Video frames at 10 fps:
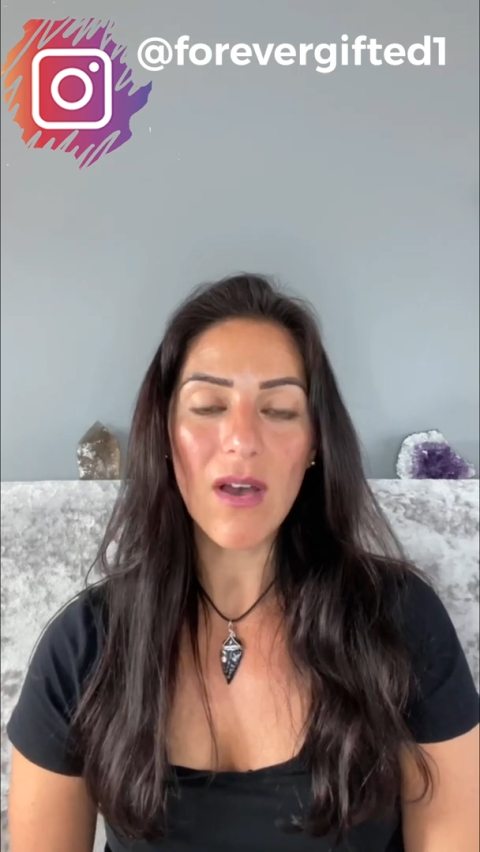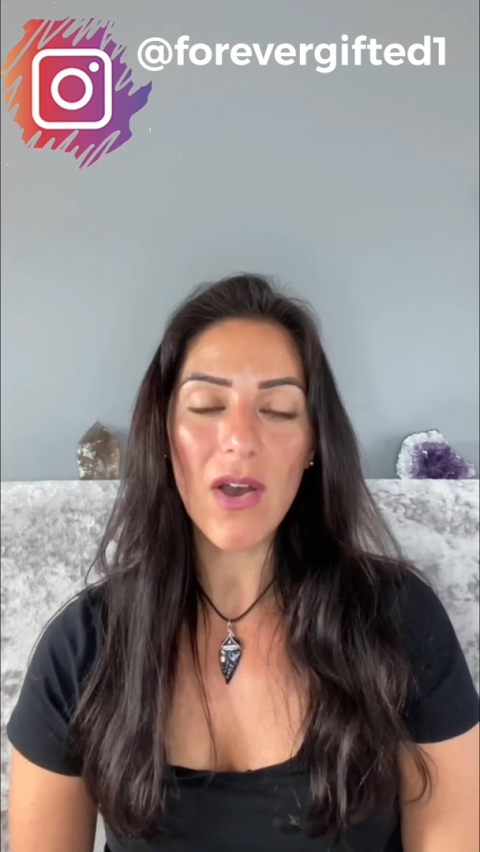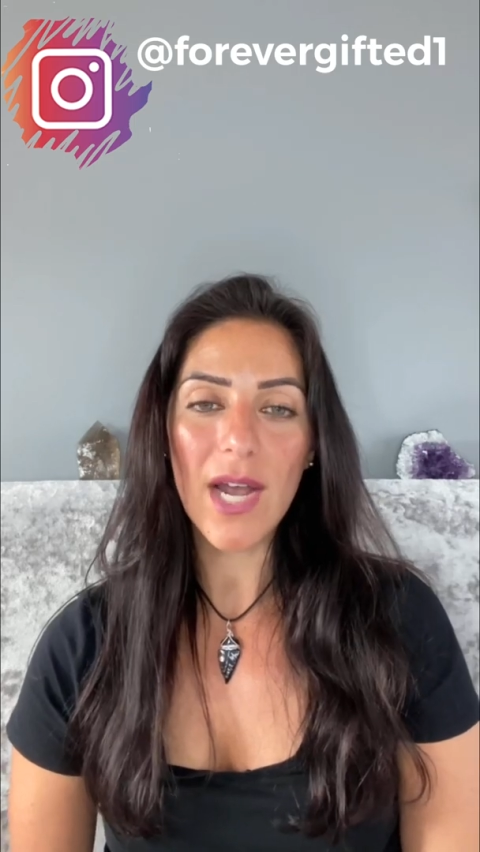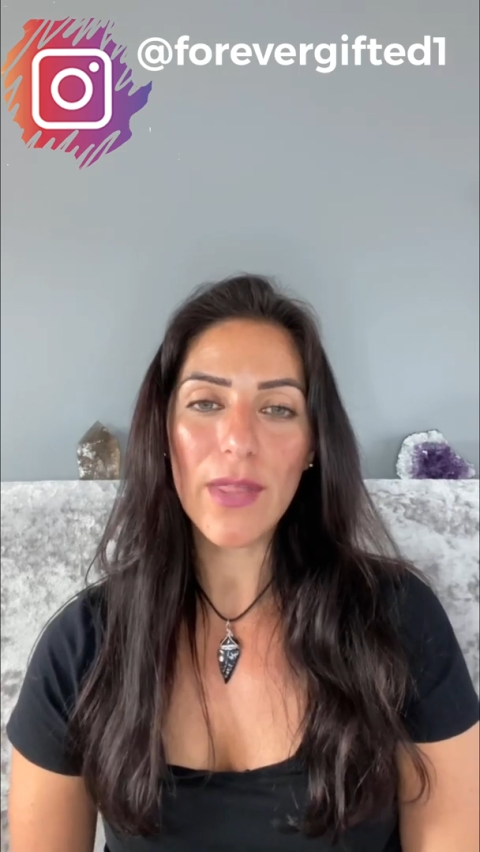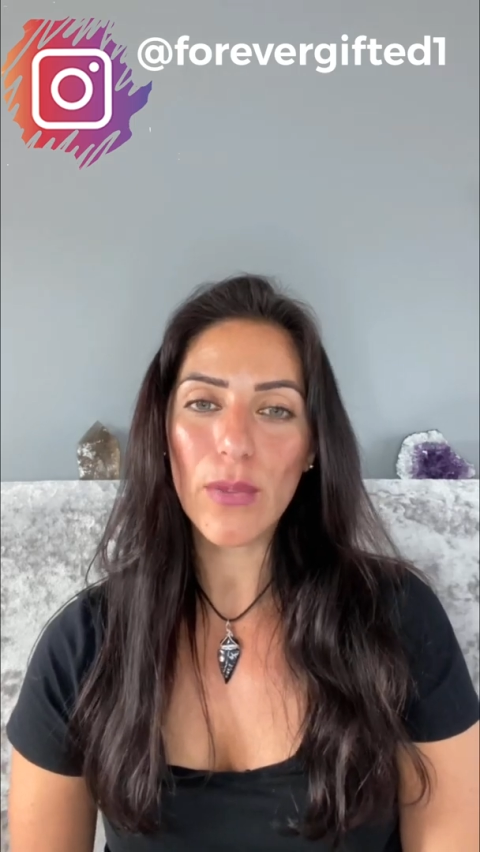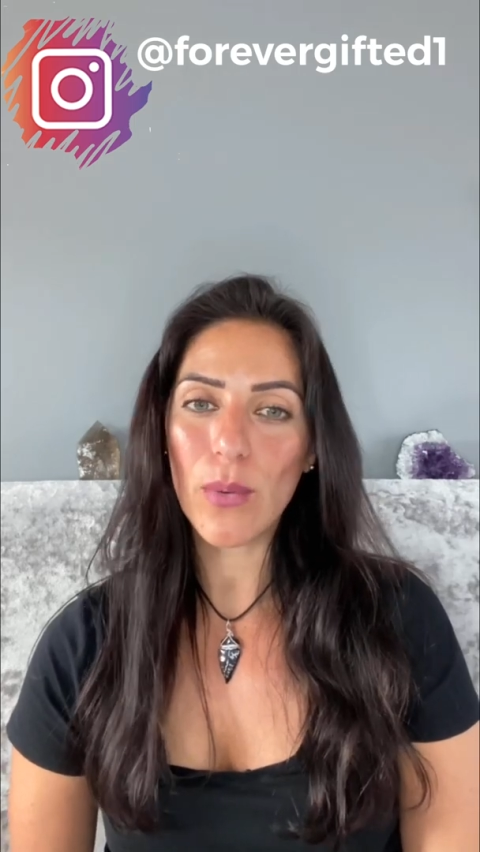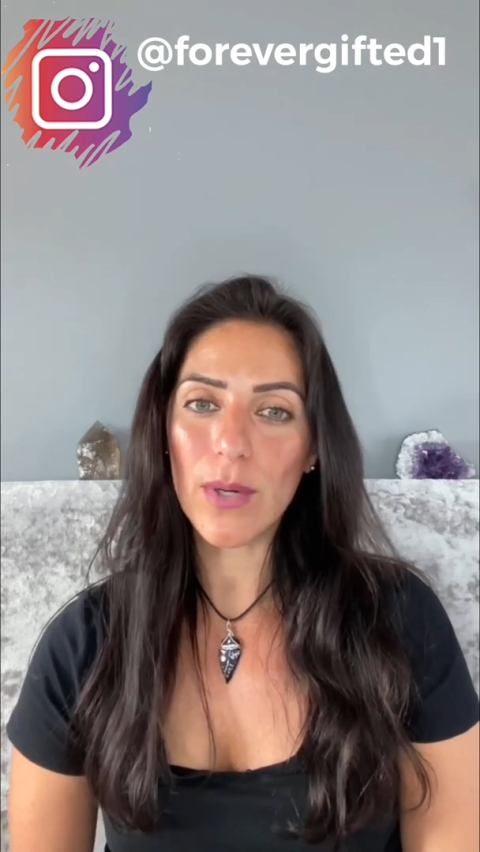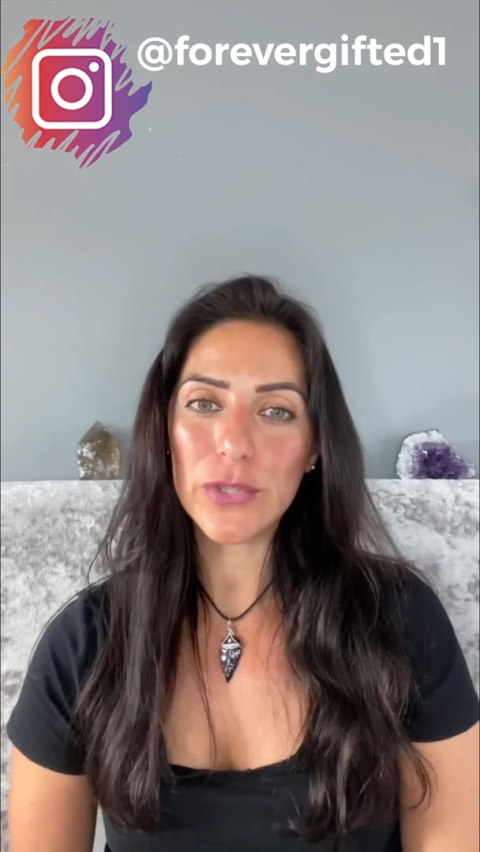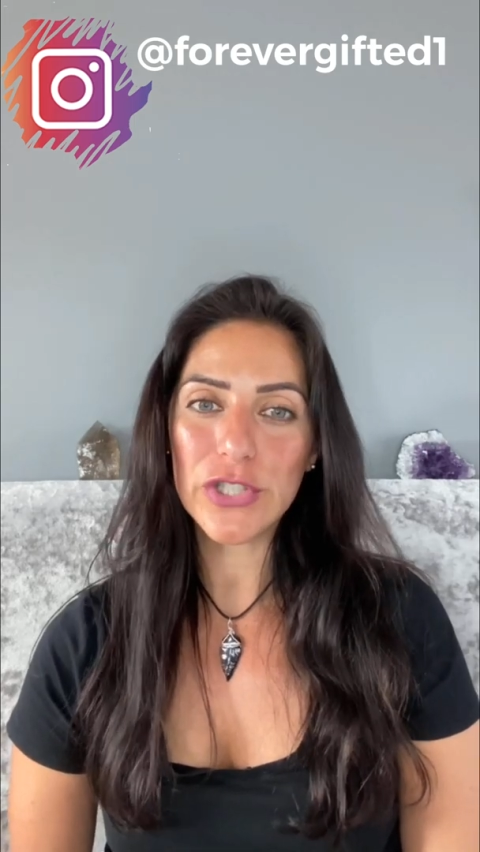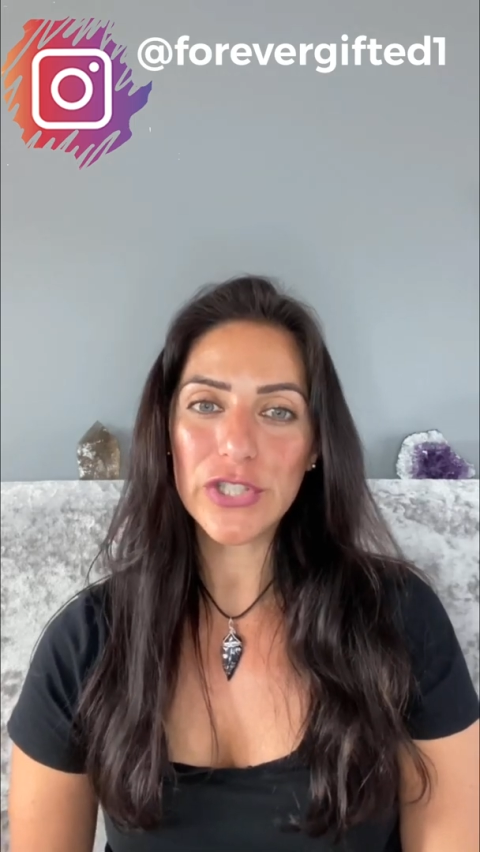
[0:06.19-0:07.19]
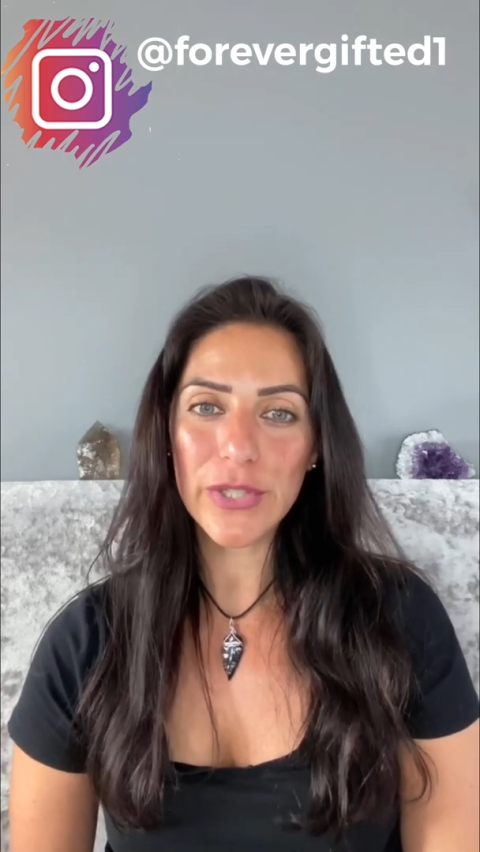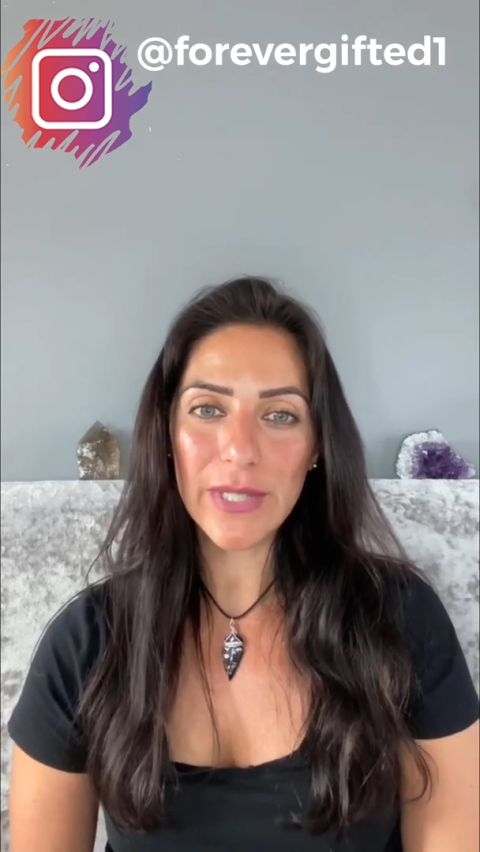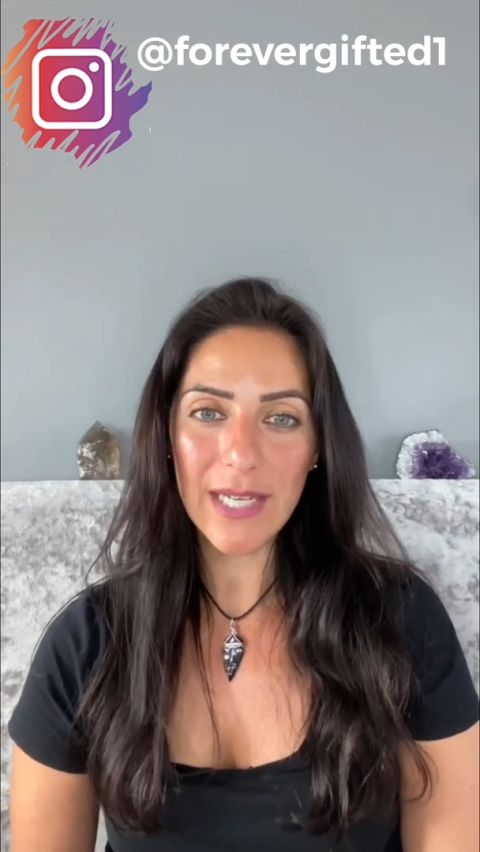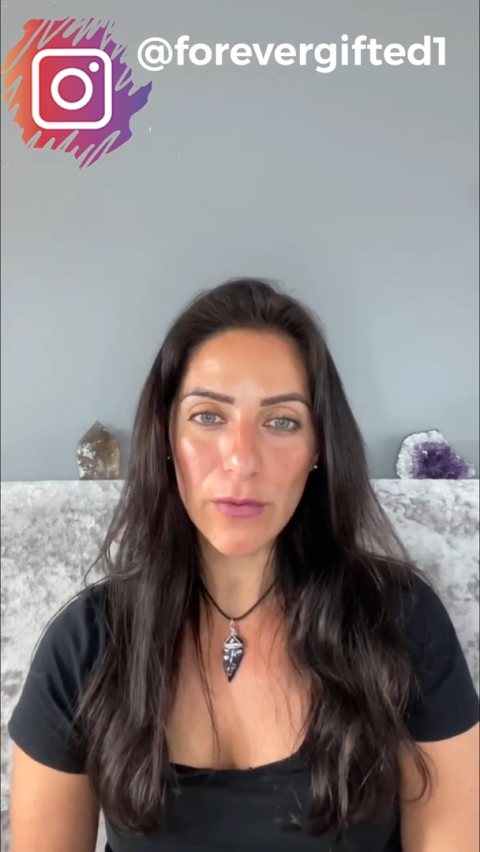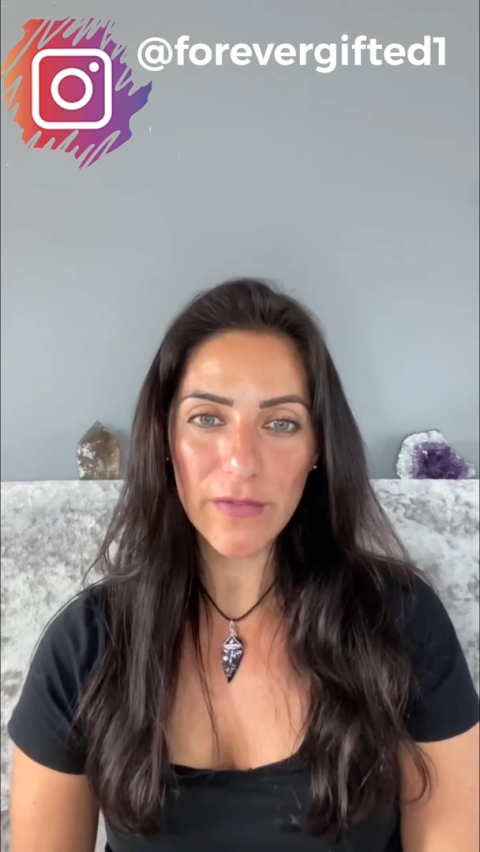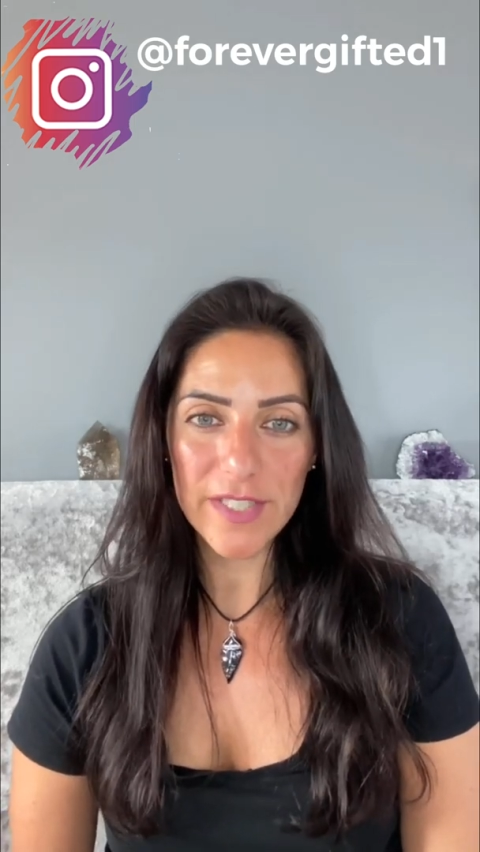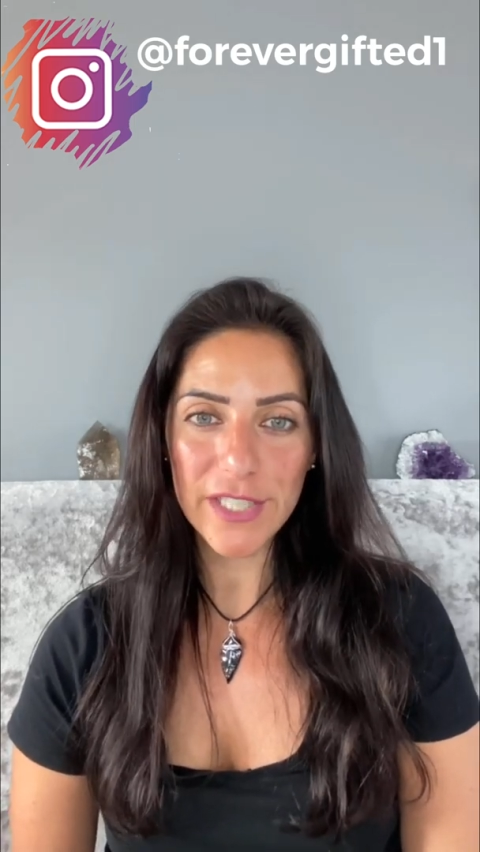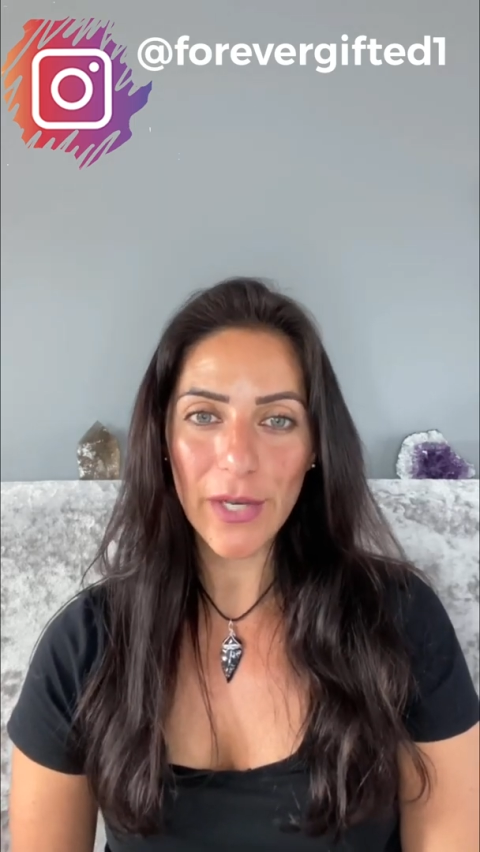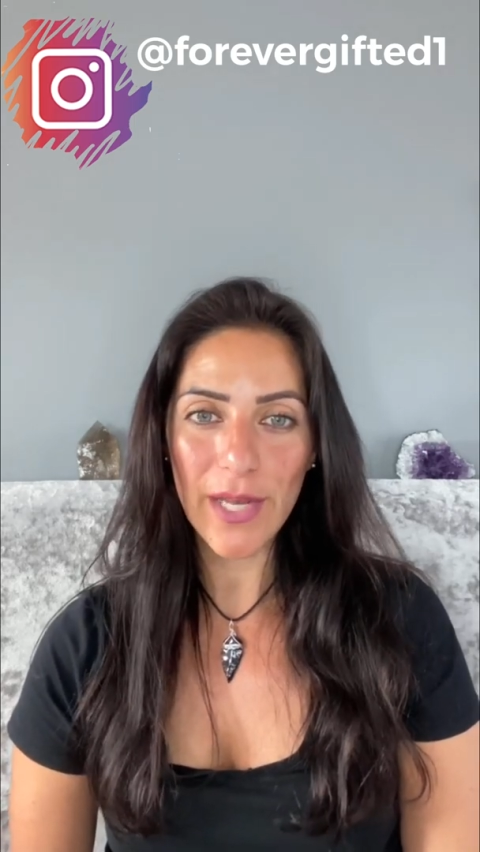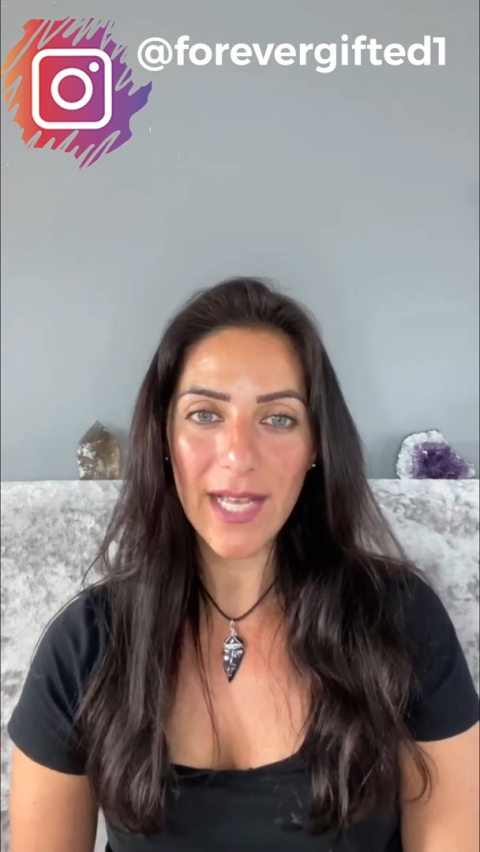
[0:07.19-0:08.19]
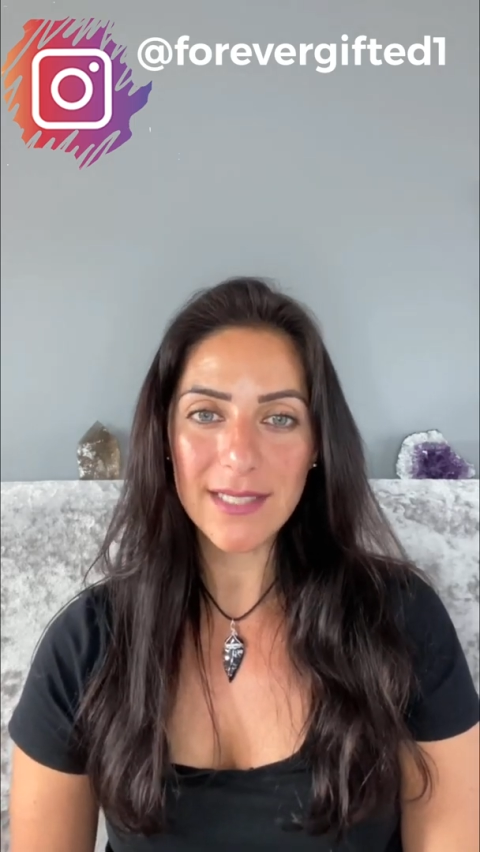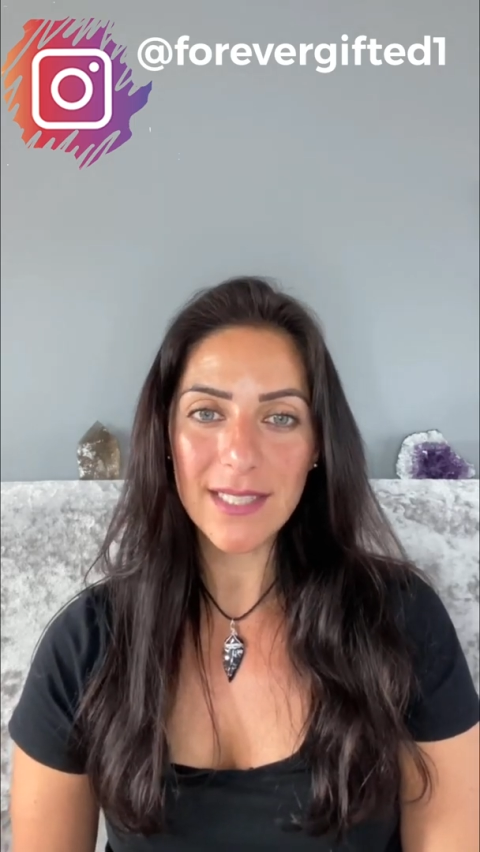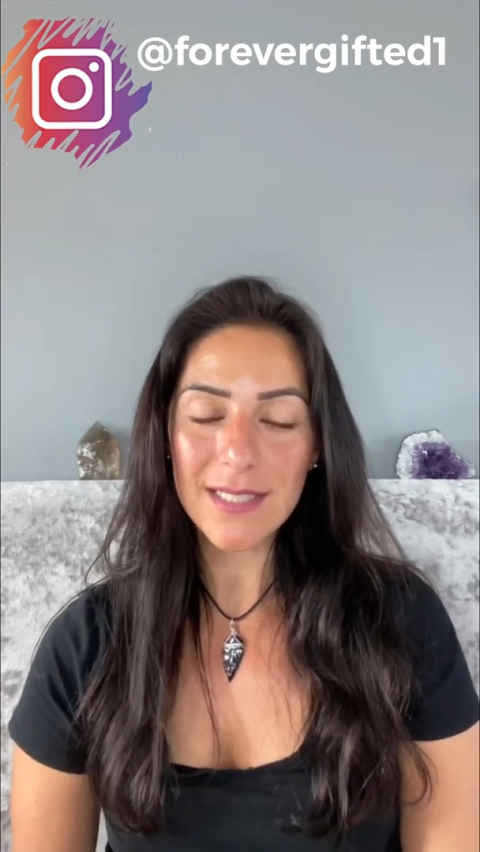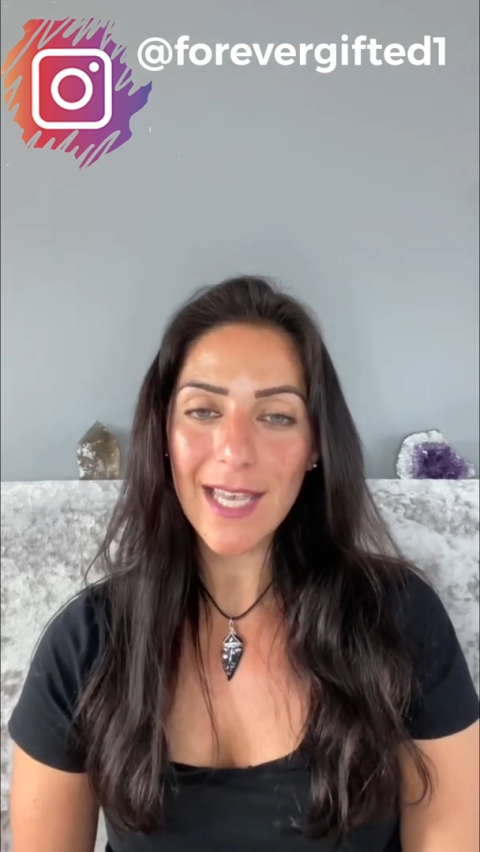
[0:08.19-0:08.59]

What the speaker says: I thought I would just do you a little video as it's